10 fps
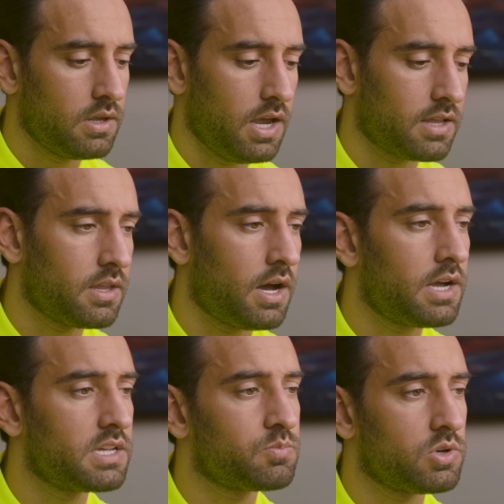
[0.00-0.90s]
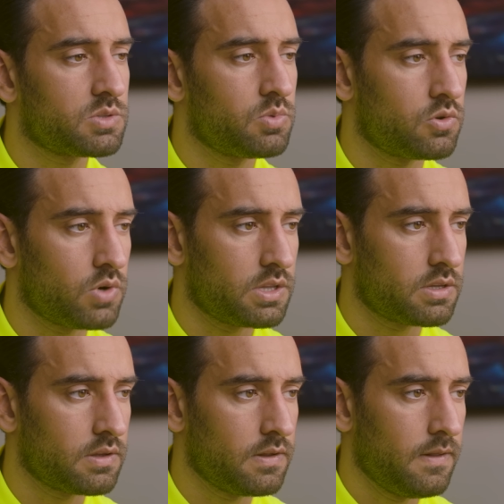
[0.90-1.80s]
at the highest possible
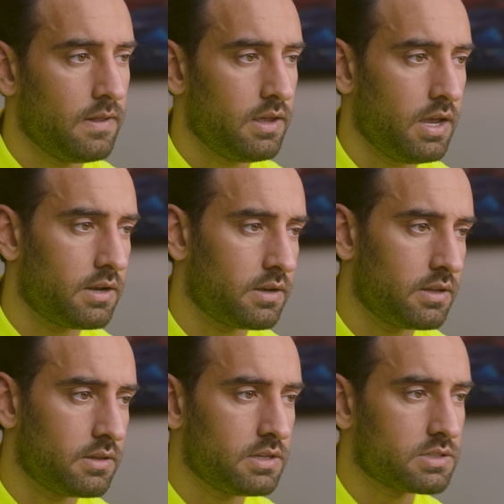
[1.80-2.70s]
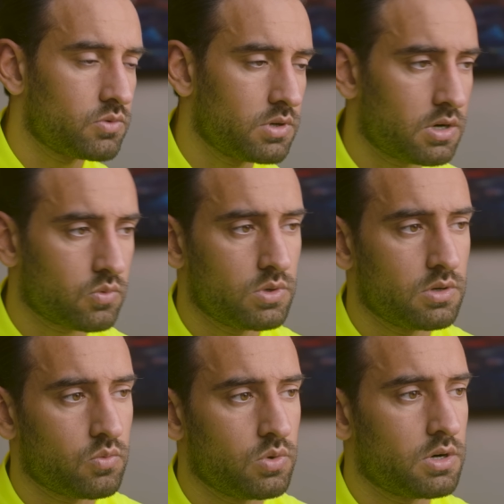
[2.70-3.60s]
rate. And in this regard, we
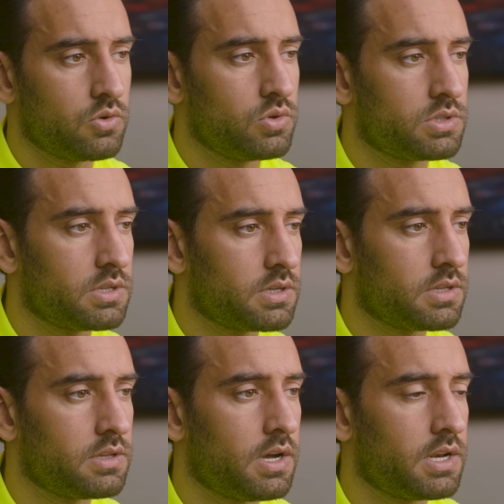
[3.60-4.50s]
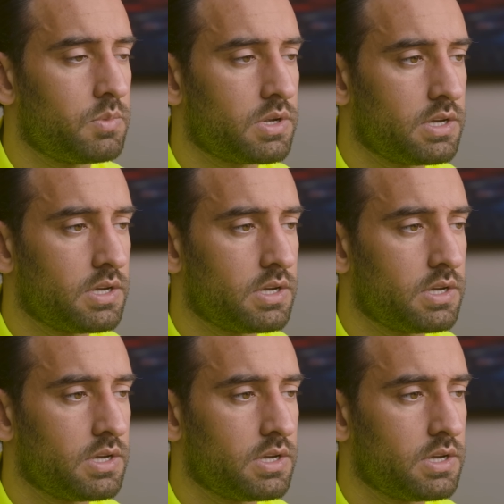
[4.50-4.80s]
are, we are using uh, the dynamic